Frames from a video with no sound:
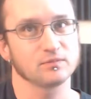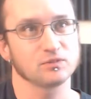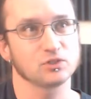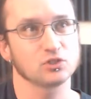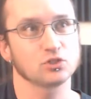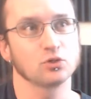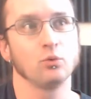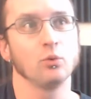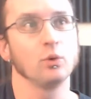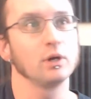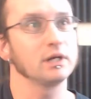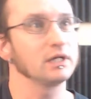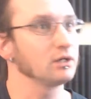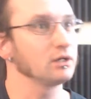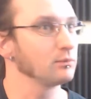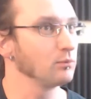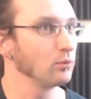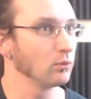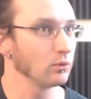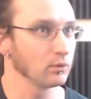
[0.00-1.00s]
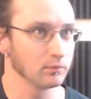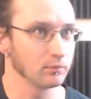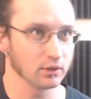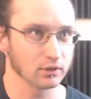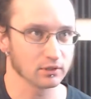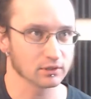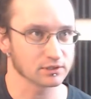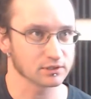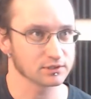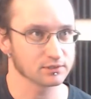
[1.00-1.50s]
20 or more
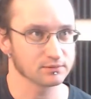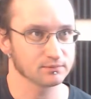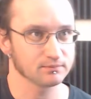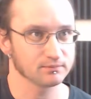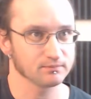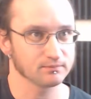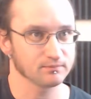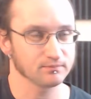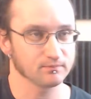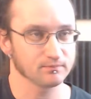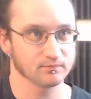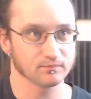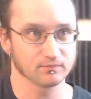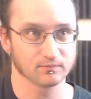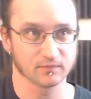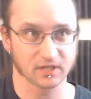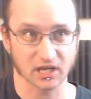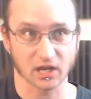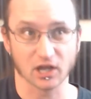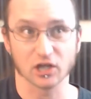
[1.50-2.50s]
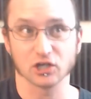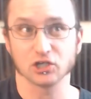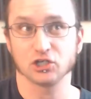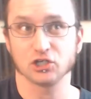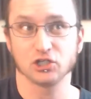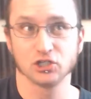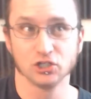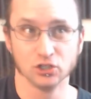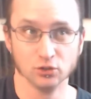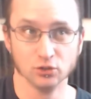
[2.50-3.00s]
bars. Like a
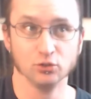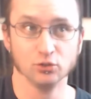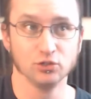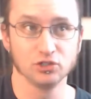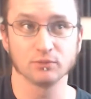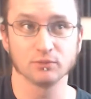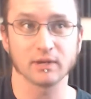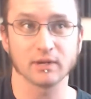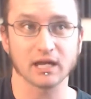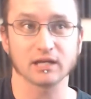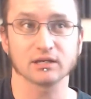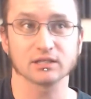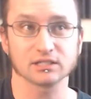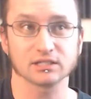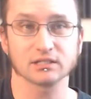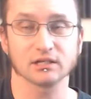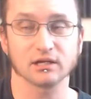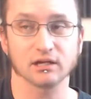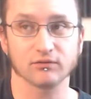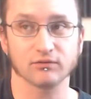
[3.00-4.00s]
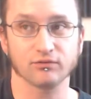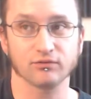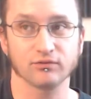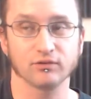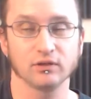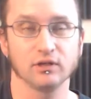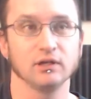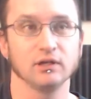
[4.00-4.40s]
huge amount of stuff